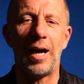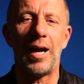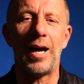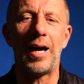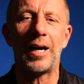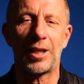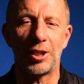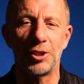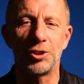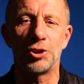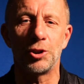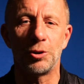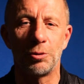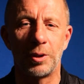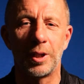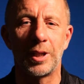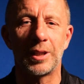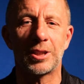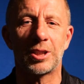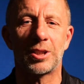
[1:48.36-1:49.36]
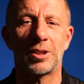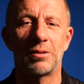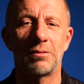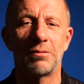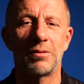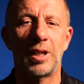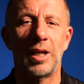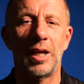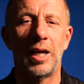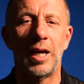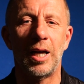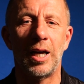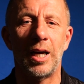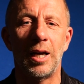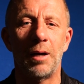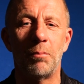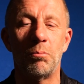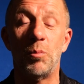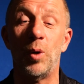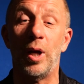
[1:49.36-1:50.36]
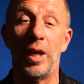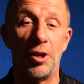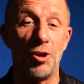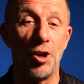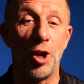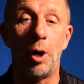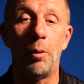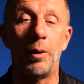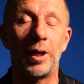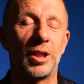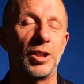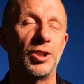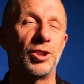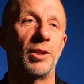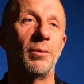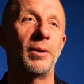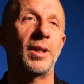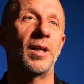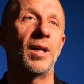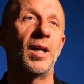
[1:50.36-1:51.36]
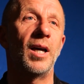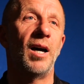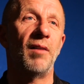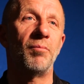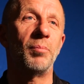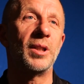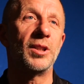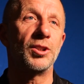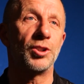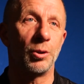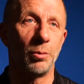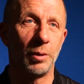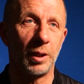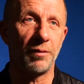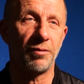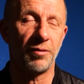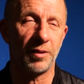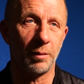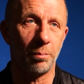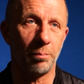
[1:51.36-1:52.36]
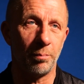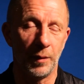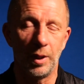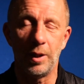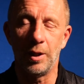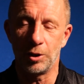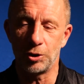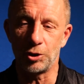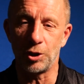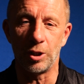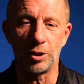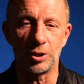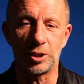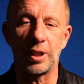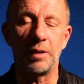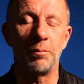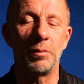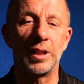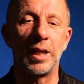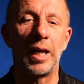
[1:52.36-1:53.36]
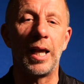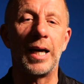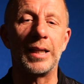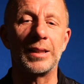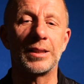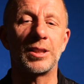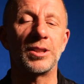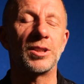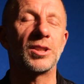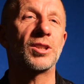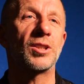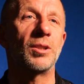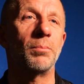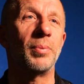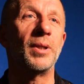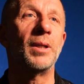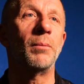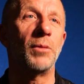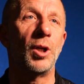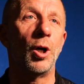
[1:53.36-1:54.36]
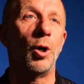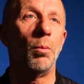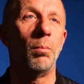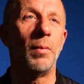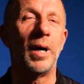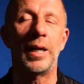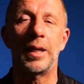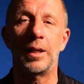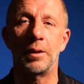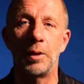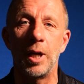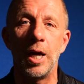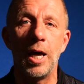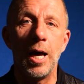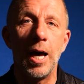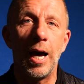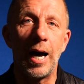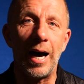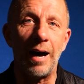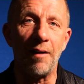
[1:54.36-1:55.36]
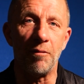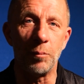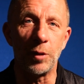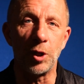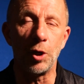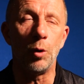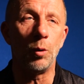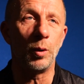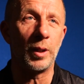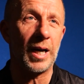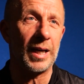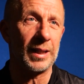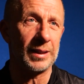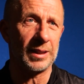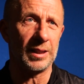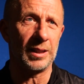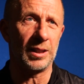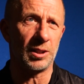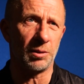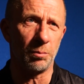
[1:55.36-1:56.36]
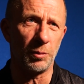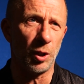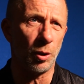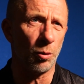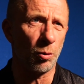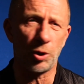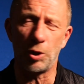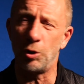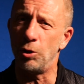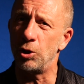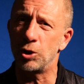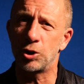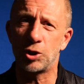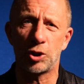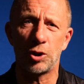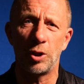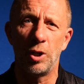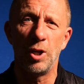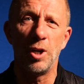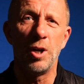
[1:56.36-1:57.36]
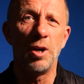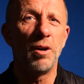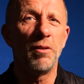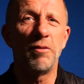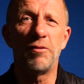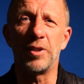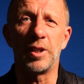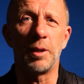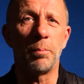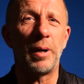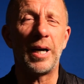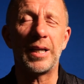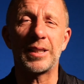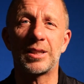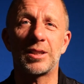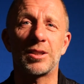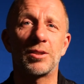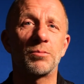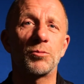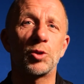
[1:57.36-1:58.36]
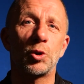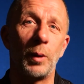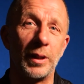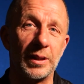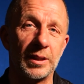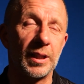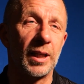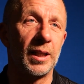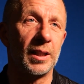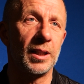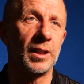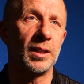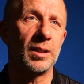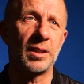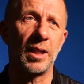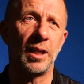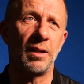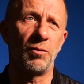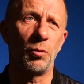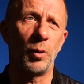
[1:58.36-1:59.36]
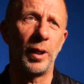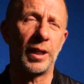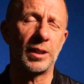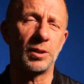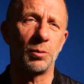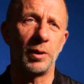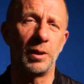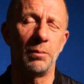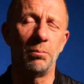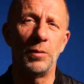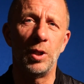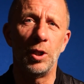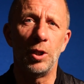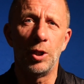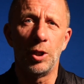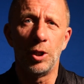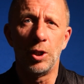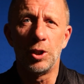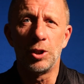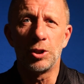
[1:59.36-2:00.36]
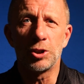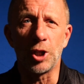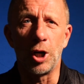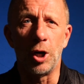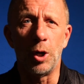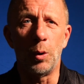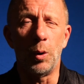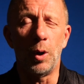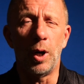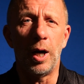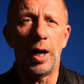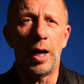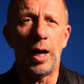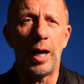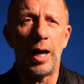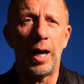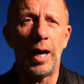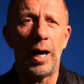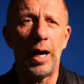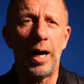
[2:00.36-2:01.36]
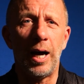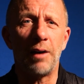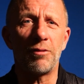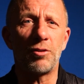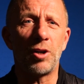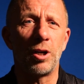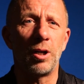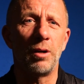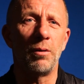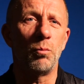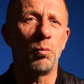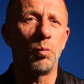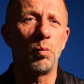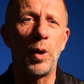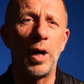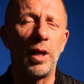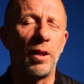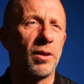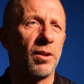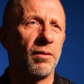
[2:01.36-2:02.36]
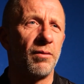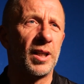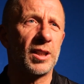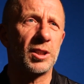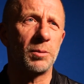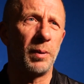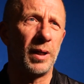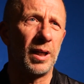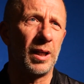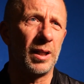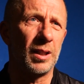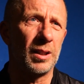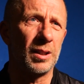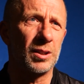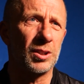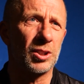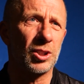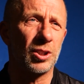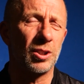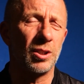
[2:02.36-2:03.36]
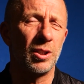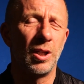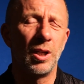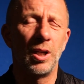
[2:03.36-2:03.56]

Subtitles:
I can do this. Well, I know I can do it. I've been doing it John's given me the license to be my own man and have my own ideas, my own thoughts for the past 28 years that I've worked with him. So I've got a wealth of experience.